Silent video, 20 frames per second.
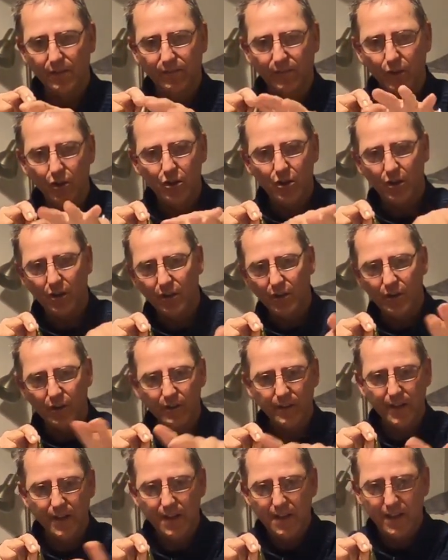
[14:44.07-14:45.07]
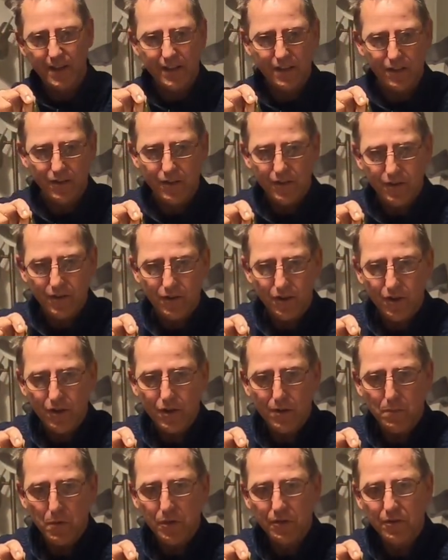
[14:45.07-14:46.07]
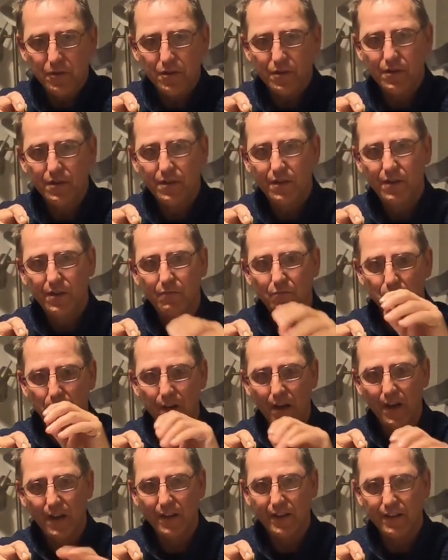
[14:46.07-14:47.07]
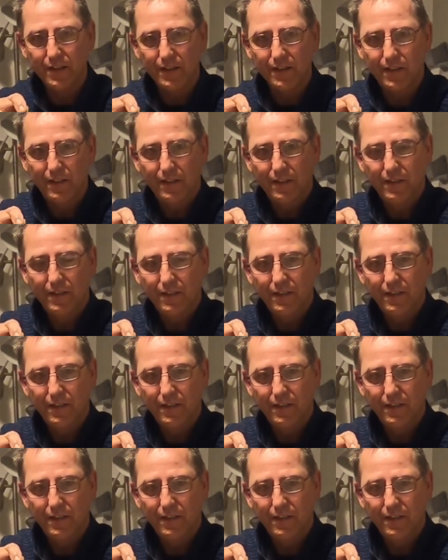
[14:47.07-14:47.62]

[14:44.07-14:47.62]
the float and creating disturbance behind,